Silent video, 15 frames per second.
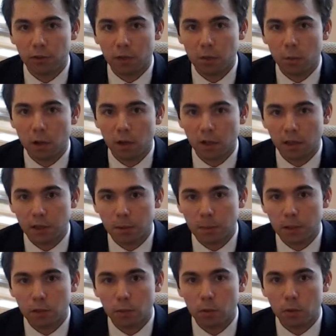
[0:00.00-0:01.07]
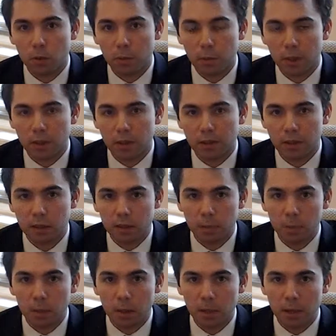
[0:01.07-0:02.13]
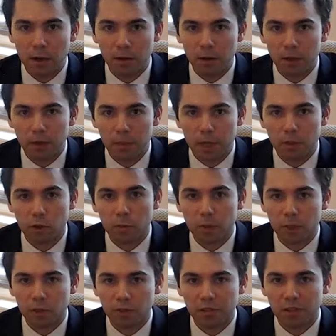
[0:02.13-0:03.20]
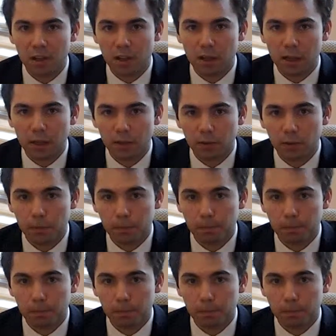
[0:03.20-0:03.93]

at 1 King's Bench Walk, practising primarily in matrimonial finance.